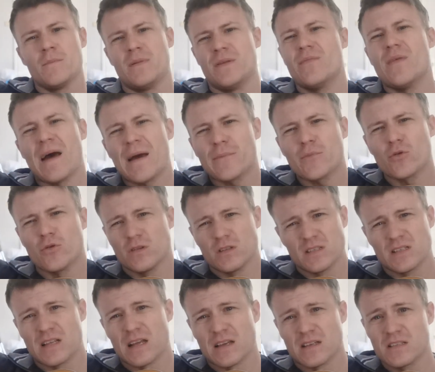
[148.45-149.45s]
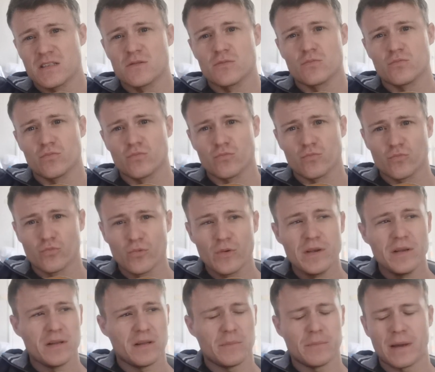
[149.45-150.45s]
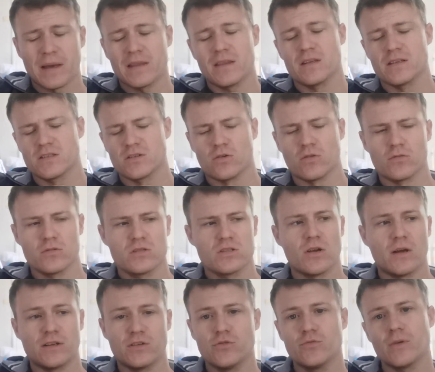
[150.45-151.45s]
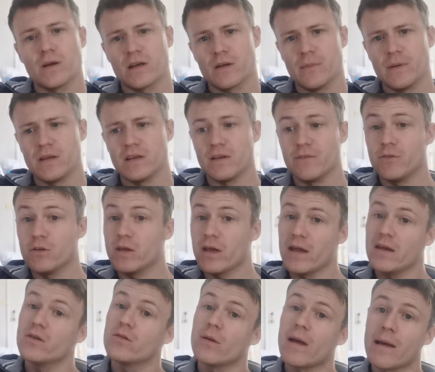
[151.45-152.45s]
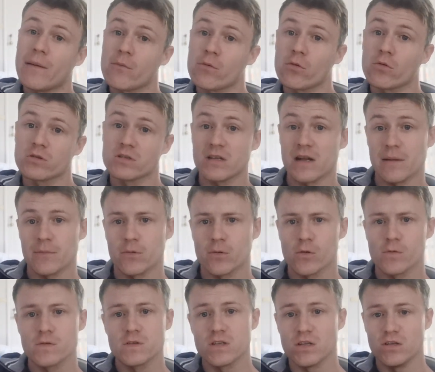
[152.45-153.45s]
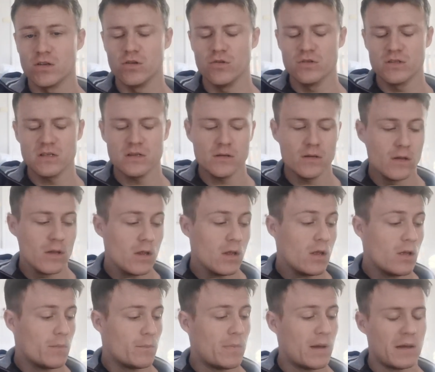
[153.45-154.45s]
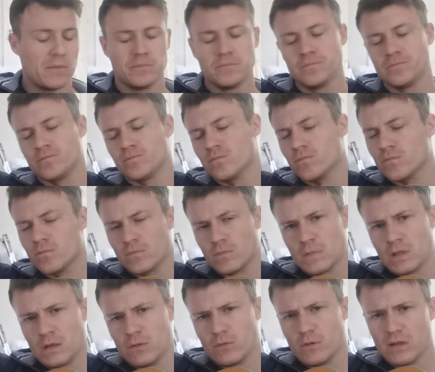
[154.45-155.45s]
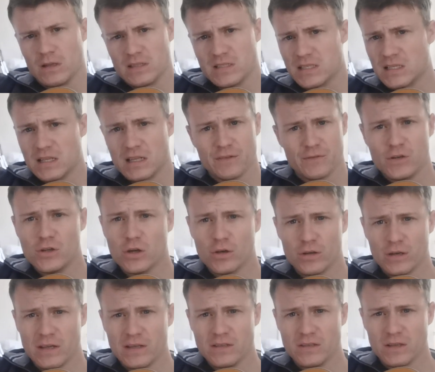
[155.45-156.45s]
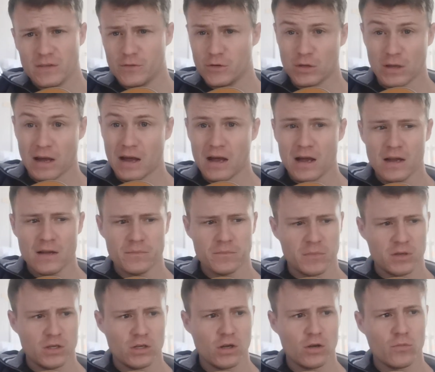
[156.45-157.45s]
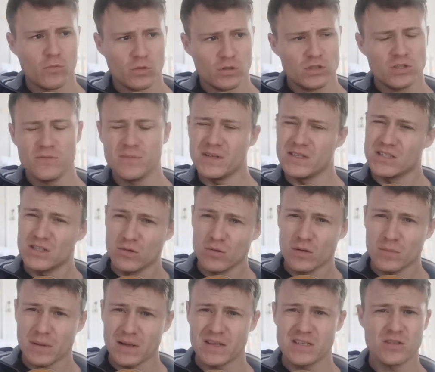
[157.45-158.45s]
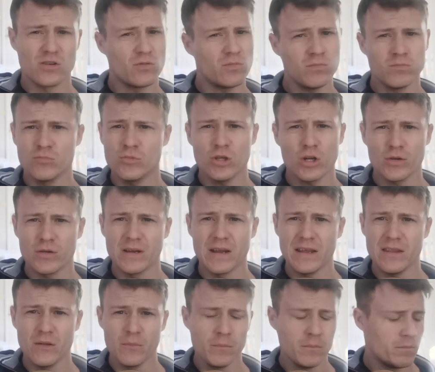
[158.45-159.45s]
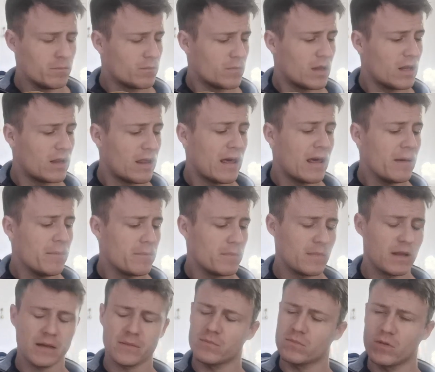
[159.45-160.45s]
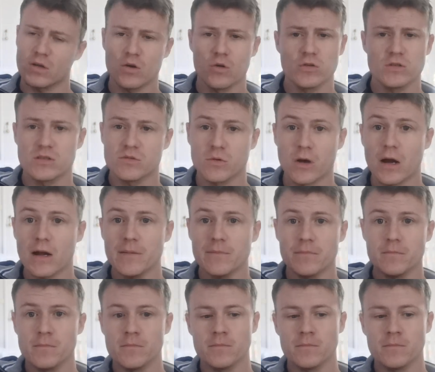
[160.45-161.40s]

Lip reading: But the hammer-ons does really make the song. So I do recommend, if you can do hammer-ons and hammer-offs, to use it. But realistically, if you can't and you don't want to, but you still want to play the song, you don't need them. They're there, like the chords are right.